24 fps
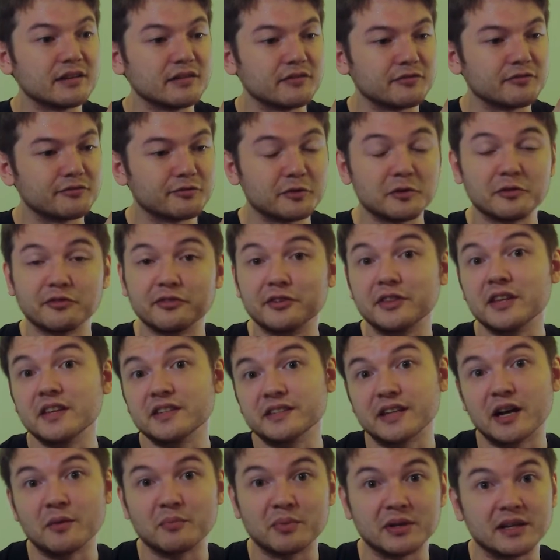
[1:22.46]
for these
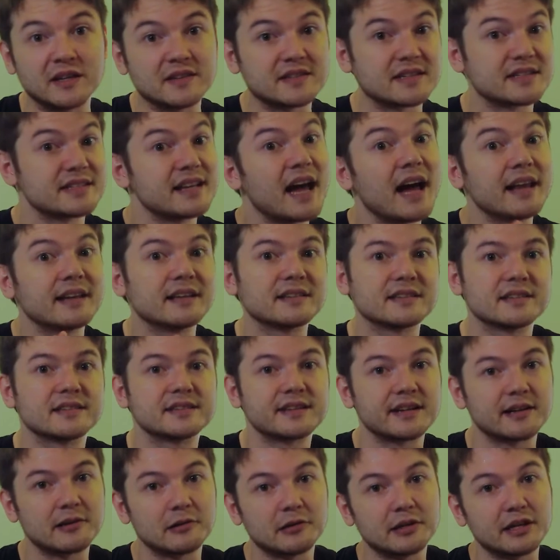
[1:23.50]
companies is not
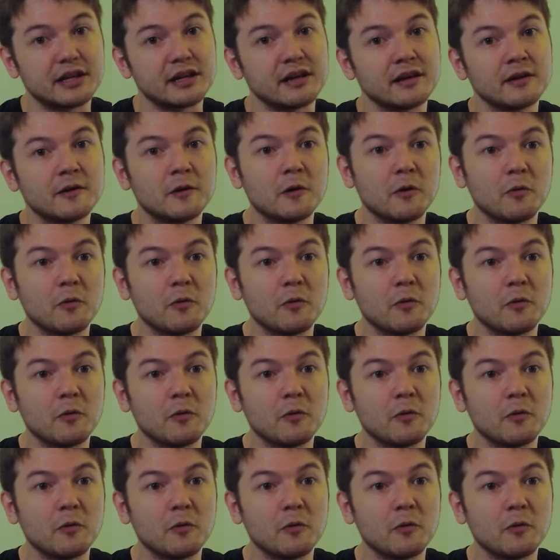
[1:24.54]
necessarily